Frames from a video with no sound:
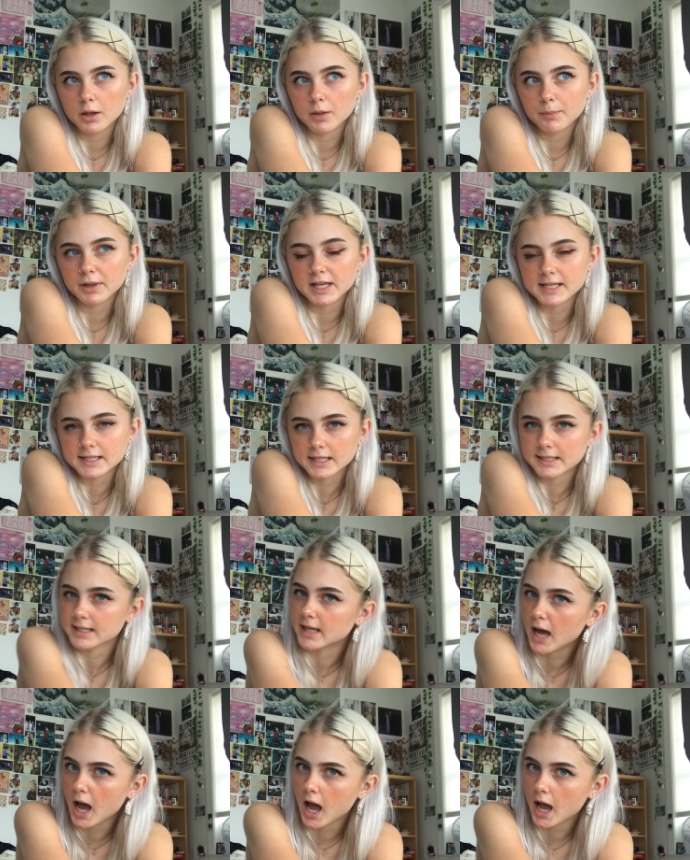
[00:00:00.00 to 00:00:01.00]
pleasing to
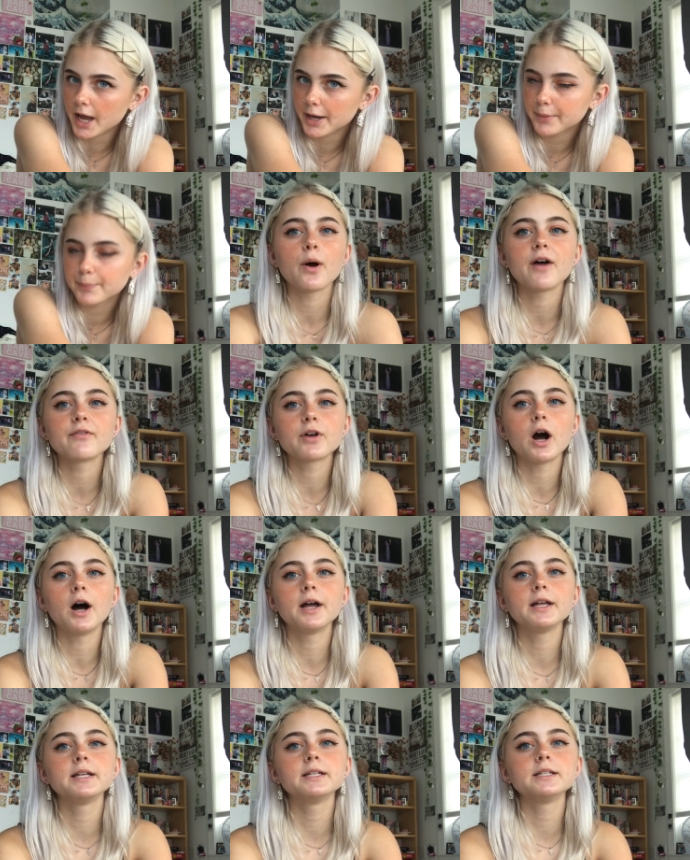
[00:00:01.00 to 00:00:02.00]
the eye. So I've
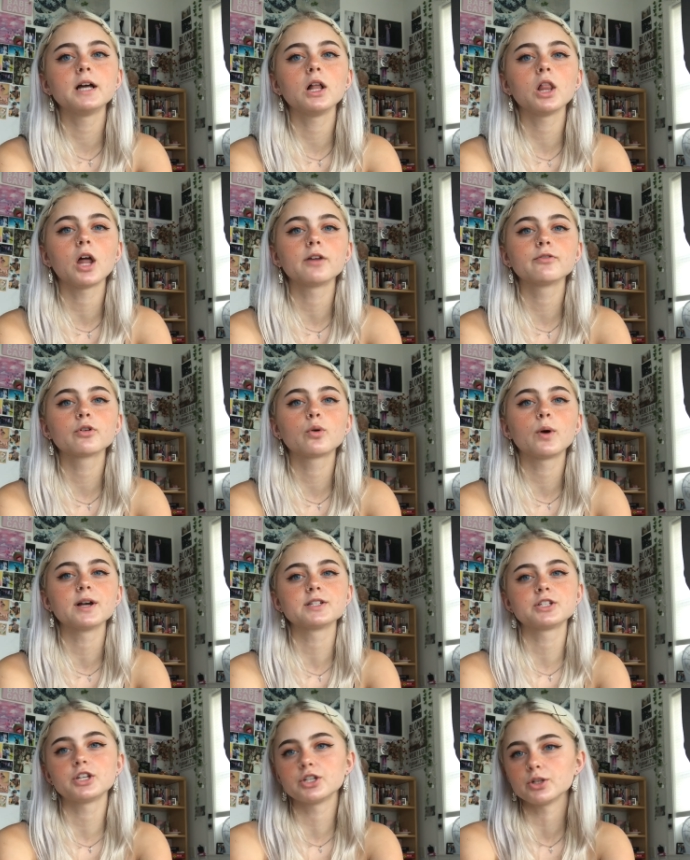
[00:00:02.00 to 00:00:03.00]
gotten a lot of
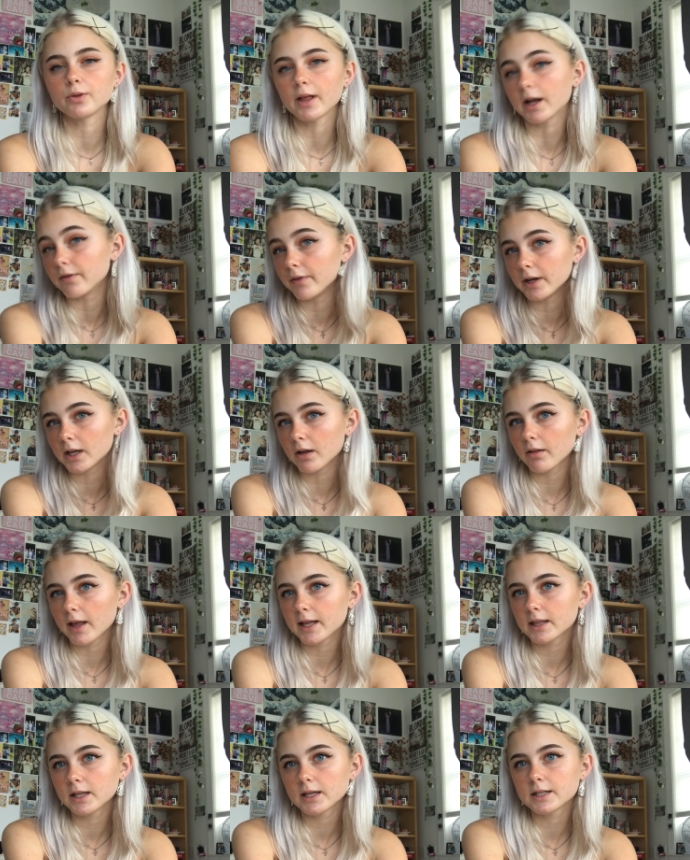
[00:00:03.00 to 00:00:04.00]
requests to do like a video
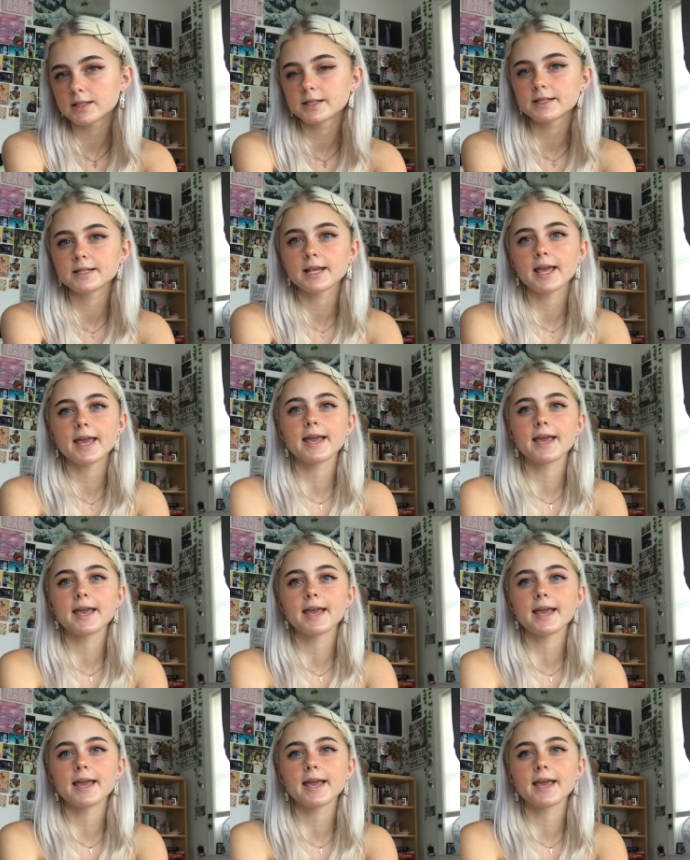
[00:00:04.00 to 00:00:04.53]
like this,